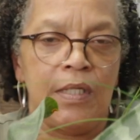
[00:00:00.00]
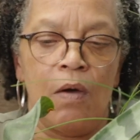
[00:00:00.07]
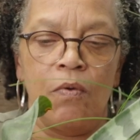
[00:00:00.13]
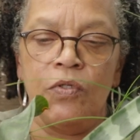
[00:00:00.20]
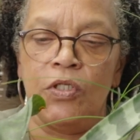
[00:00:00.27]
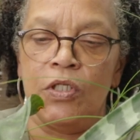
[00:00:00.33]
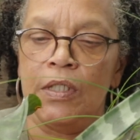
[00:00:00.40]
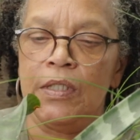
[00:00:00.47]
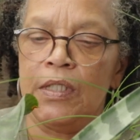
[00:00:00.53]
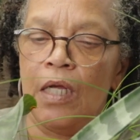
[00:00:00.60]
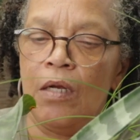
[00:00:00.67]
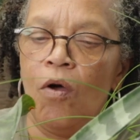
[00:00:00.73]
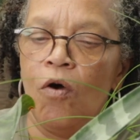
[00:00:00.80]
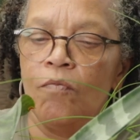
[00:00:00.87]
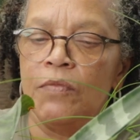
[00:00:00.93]
I was just
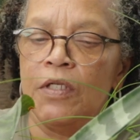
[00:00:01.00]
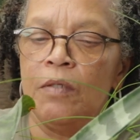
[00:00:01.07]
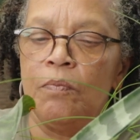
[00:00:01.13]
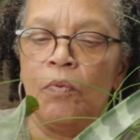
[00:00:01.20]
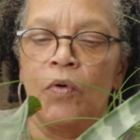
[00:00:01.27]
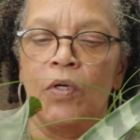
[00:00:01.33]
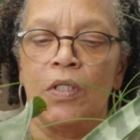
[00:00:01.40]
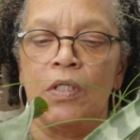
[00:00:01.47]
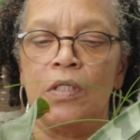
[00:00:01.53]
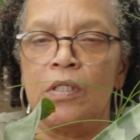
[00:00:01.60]
at Home Depot and